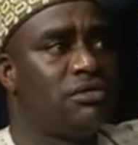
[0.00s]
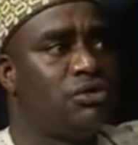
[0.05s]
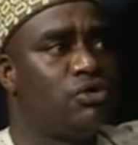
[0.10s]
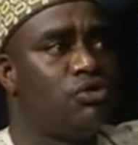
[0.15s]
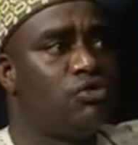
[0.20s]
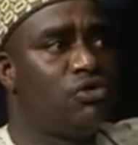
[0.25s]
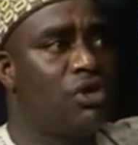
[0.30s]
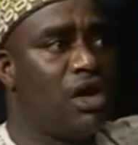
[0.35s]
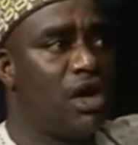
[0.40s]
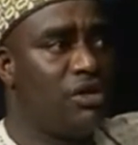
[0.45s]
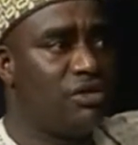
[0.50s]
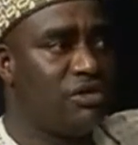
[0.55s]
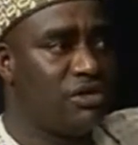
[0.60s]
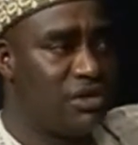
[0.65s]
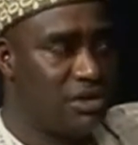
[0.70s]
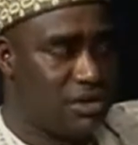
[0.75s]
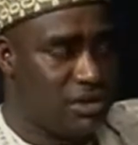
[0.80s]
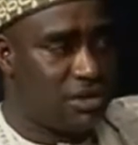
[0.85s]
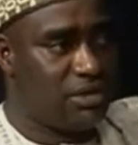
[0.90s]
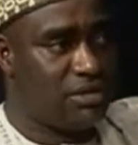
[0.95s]
2
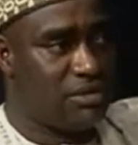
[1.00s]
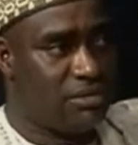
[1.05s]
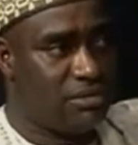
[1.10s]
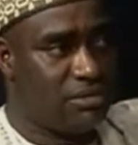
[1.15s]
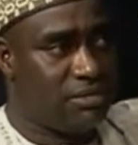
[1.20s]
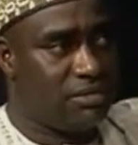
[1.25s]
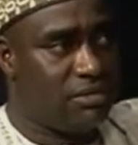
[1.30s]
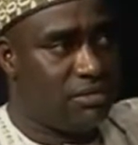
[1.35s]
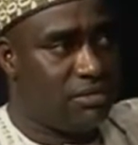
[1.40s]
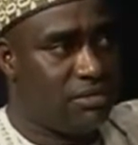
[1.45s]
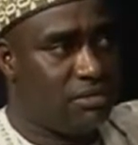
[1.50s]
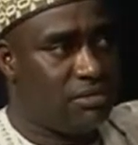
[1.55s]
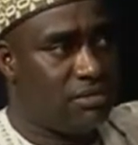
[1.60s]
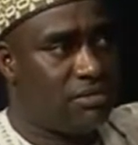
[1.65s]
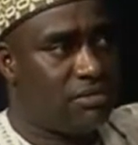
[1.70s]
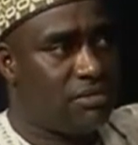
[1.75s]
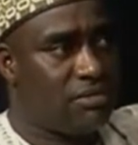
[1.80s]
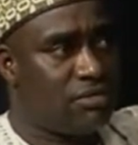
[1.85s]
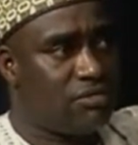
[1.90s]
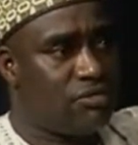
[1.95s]
houses
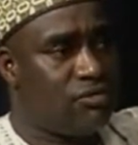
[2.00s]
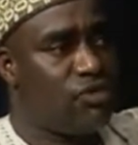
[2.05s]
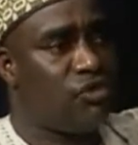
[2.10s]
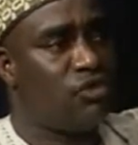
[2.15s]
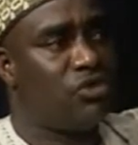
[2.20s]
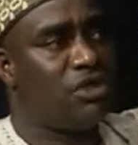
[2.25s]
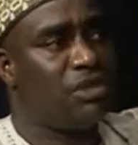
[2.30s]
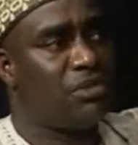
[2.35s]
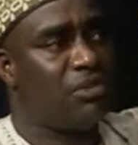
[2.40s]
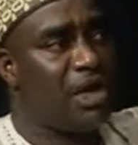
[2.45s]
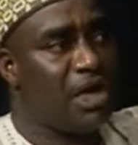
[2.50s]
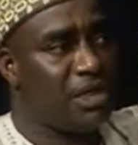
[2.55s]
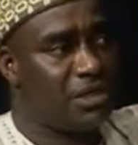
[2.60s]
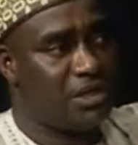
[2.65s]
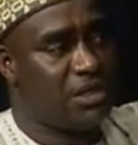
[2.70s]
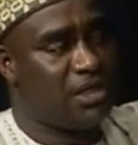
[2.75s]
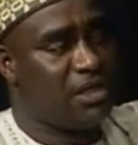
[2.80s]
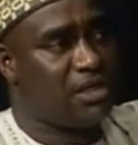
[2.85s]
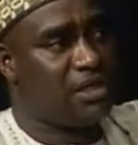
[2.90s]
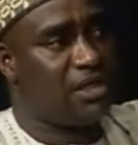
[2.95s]
for the
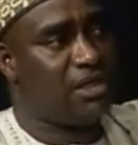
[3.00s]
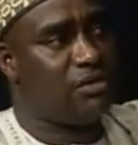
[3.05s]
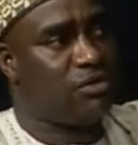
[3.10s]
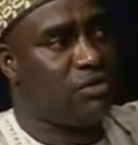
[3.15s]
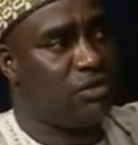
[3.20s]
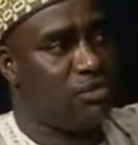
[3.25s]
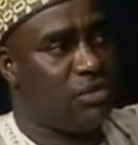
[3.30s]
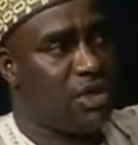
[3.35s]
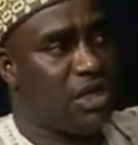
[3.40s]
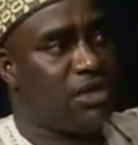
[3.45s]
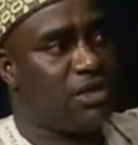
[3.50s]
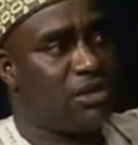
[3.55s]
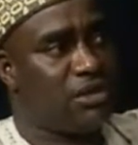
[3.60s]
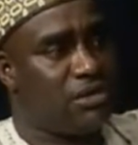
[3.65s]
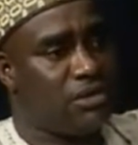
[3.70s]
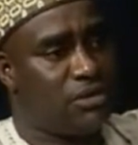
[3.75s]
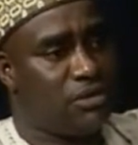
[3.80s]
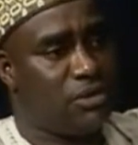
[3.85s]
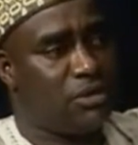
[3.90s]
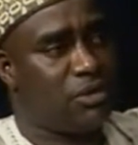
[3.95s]
personnel that will
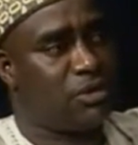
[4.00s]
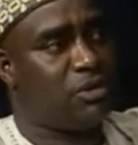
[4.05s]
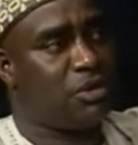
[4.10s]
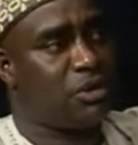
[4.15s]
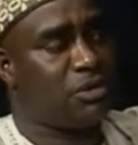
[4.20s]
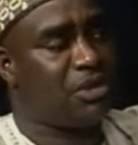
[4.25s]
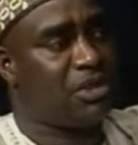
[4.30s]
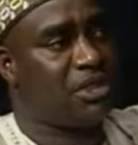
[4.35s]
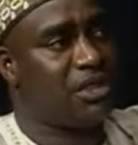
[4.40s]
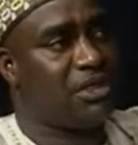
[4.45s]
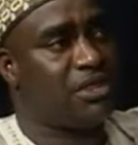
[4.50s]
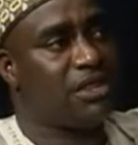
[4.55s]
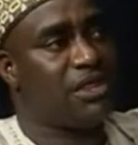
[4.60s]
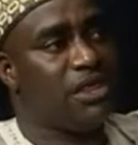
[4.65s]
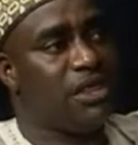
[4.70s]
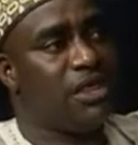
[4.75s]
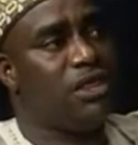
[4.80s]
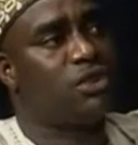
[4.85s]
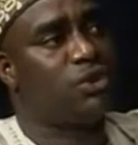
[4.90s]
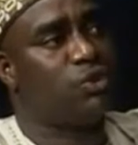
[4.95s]
manage those hospitals
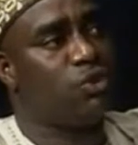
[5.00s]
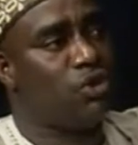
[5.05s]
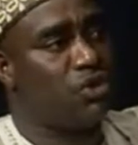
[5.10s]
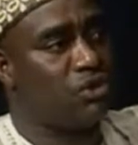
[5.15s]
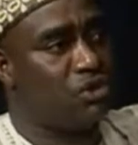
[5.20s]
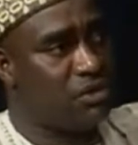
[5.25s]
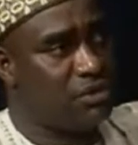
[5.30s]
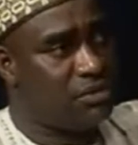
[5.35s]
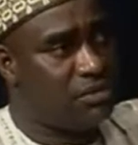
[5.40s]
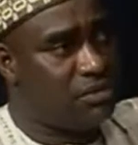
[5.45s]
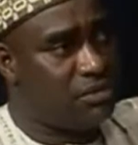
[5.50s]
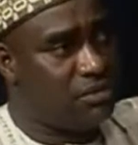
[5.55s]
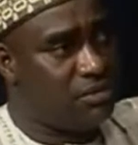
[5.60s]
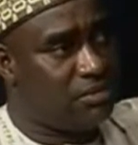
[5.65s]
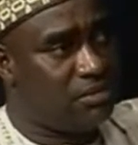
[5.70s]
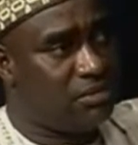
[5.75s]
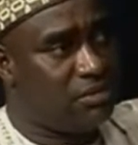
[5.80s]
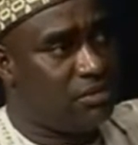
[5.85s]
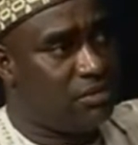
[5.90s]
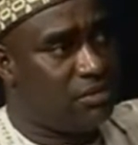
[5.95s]
in each ward.
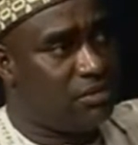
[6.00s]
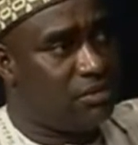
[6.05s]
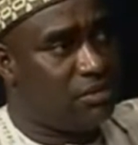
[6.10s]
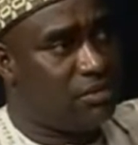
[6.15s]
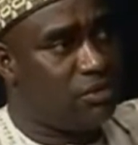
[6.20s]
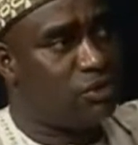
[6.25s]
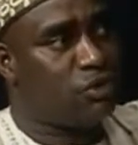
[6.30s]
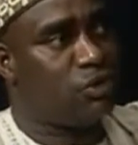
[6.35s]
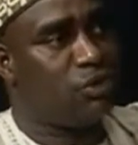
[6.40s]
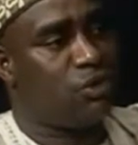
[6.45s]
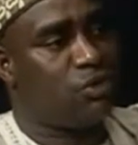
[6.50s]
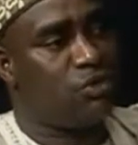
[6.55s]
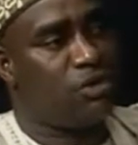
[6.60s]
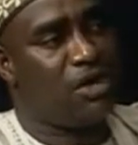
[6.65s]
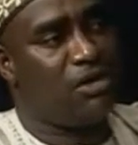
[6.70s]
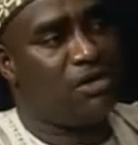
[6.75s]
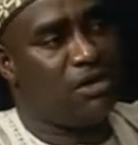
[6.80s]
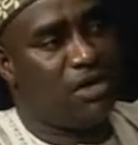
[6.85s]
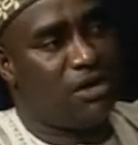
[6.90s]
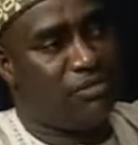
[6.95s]
So
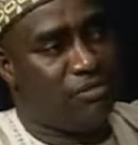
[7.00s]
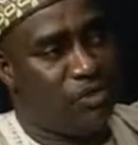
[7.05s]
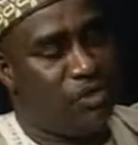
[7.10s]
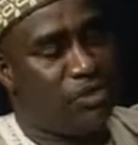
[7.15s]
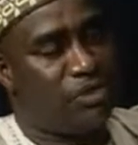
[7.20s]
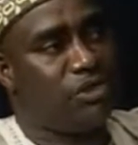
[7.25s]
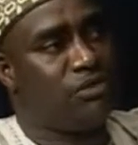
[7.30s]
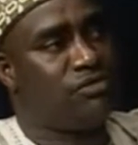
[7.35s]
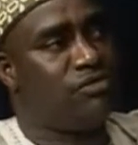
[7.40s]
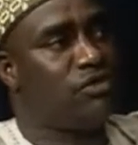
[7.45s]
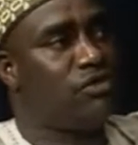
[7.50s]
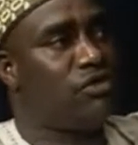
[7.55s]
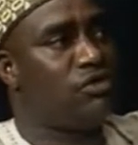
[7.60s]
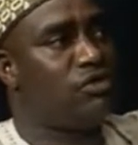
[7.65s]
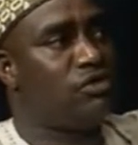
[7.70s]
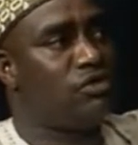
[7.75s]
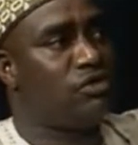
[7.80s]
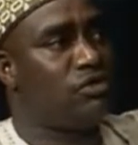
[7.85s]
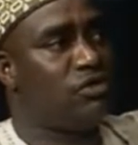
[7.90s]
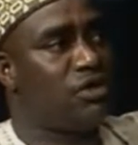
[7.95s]

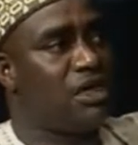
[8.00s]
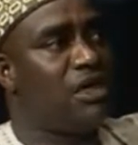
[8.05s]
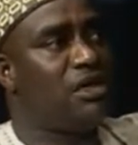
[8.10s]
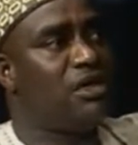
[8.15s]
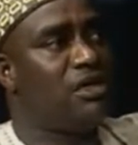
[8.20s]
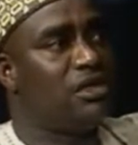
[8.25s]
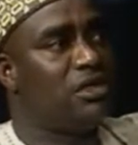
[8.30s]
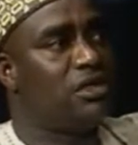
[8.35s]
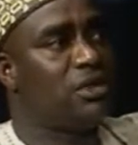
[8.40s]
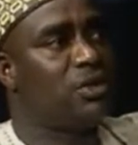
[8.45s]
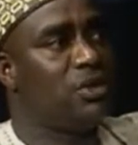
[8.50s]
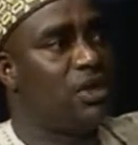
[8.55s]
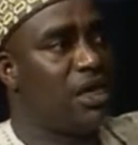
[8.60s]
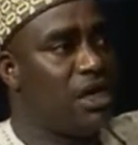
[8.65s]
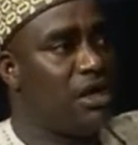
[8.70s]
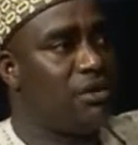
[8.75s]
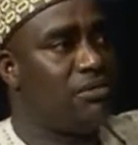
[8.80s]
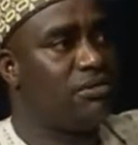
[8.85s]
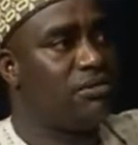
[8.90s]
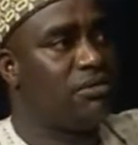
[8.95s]
244 clinics will
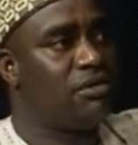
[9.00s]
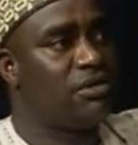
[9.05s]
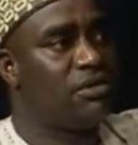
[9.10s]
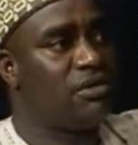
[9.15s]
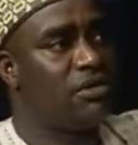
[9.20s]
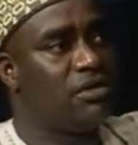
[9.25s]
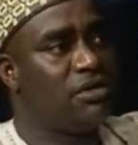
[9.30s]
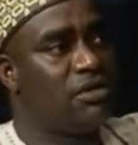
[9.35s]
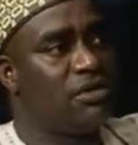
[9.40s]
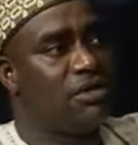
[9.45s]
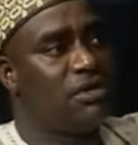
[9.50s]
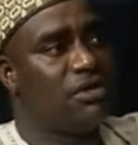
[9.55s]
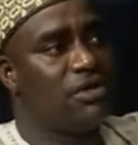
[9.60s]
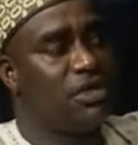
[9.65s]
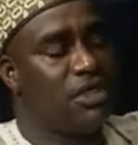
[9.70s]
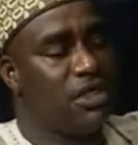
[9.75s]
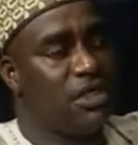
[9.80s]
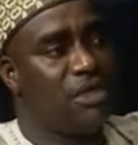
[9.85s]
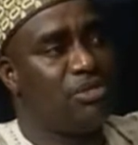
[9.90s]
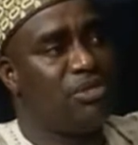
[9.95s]
have
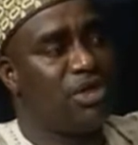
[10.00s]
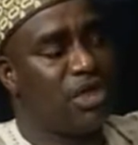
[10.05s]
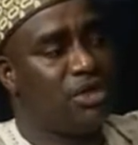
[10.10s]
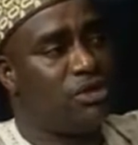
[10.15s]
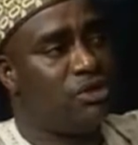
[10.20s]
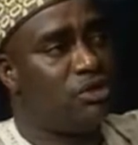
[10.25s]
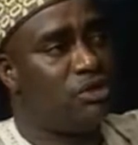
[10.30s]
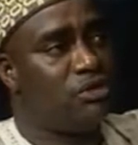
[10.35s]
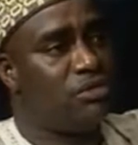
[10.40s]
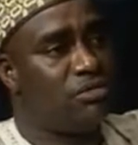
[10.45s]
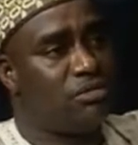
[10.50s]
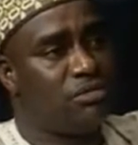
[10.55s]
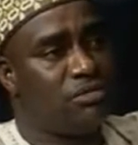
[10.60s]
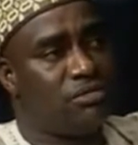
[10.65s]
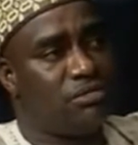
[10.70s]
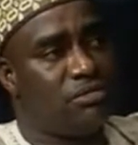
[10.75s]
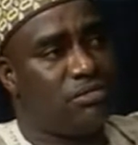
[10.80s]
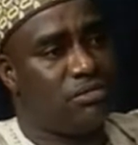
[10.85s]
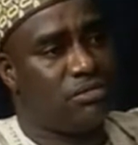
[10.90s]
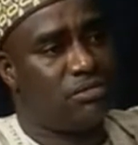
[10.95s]
3-bedroom,
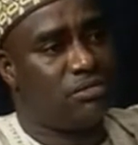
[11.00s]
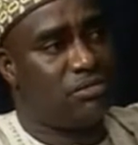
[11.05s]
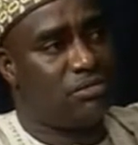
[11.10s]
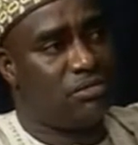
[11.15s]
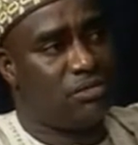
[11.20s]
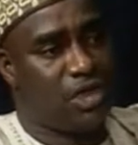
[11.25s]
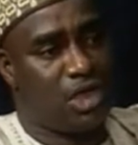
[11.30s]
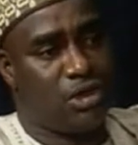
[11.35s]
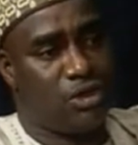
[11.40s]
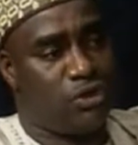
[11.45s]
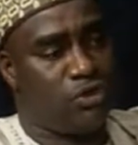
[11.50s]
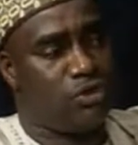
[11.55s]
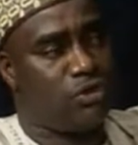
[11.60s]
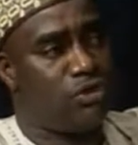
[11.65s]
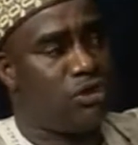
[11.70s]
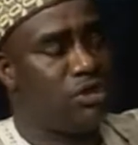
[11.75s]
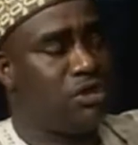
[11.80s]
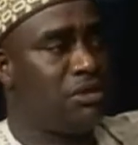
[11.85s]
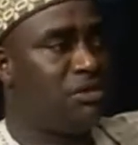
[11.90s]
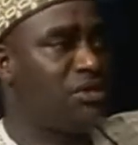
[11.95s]
2
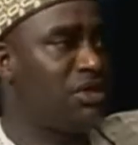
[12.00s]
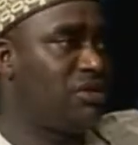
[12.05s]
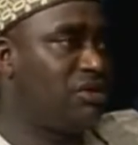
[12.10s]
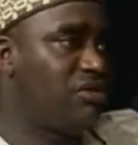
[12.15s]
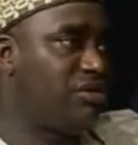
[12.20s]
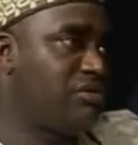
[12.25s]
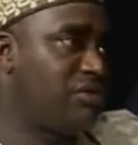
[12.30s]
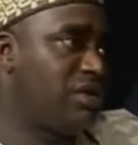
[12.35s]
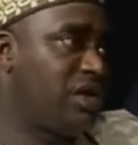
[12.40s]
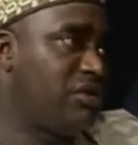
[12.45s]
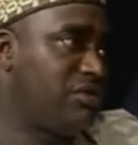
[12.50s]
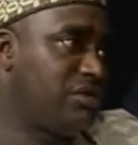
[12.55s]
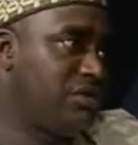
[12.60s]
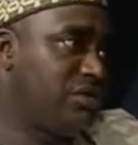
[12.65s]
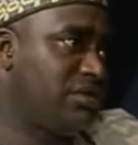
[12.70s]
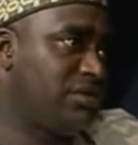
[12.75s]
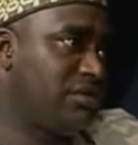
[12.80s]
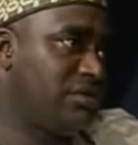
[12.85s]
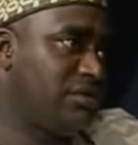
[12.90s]
3-bedroom houses.